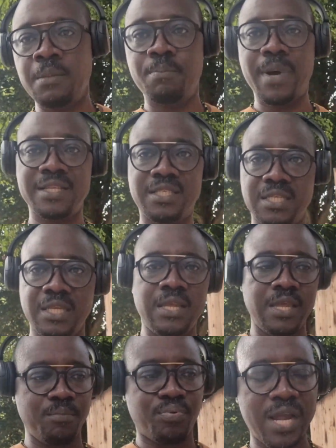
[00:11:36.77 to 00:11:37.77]
But
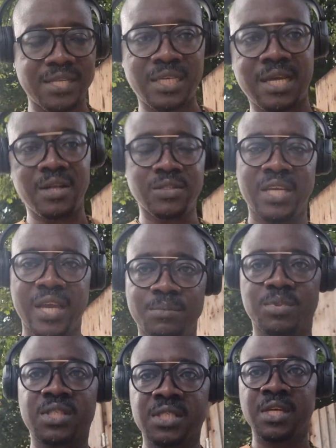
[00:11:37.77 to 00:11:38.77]
in practical
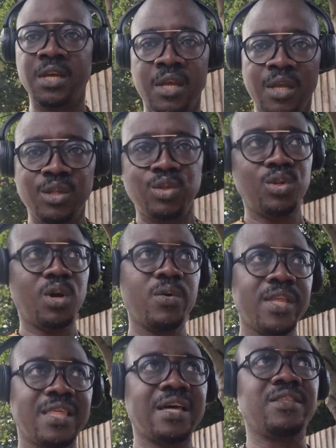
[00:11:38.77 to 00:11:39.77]
terms,
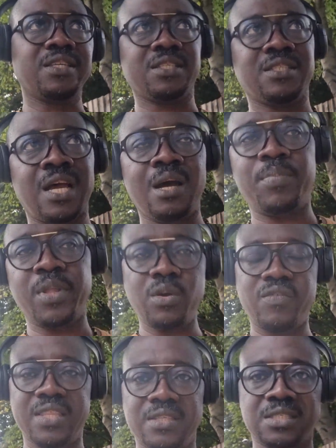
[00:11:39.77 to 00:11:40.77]
knowing that this has happened
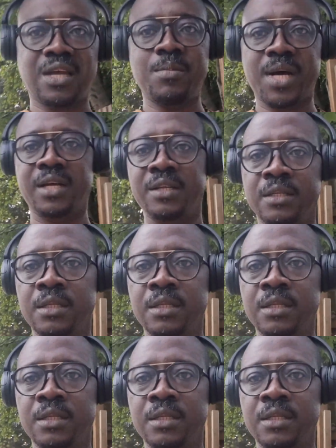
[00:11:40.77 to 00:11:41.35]
over the summer,